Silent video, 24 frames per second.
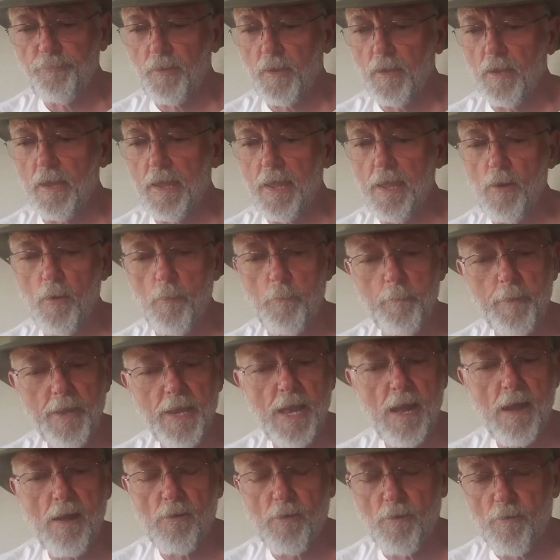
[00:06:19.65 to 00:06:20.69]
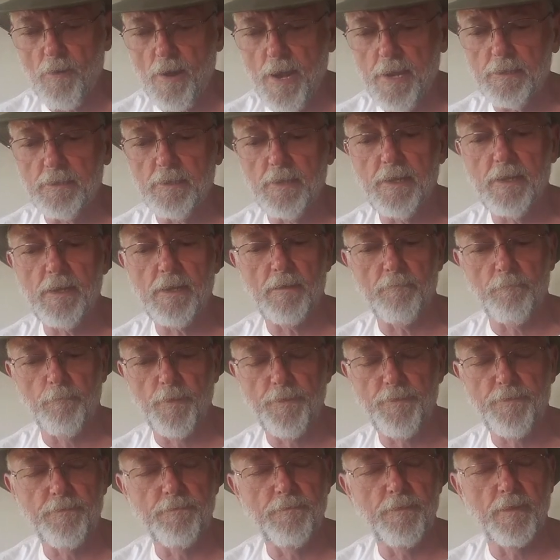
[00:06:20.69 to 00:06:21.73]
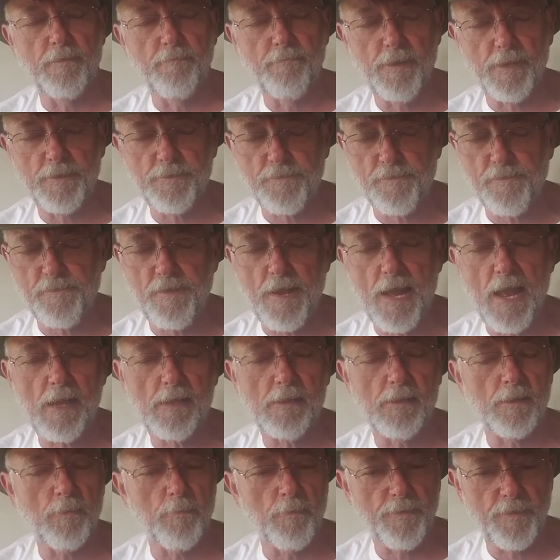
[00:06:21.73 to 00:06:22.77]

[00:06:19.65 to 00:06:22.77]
helped me out greatly with adventure cycling with